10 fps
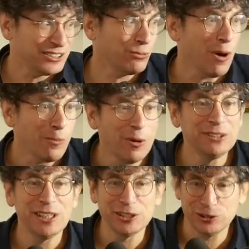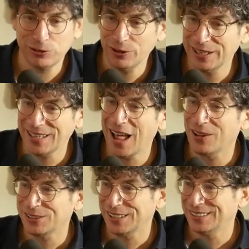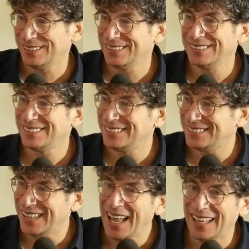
1.6 trillion dollars in yeah.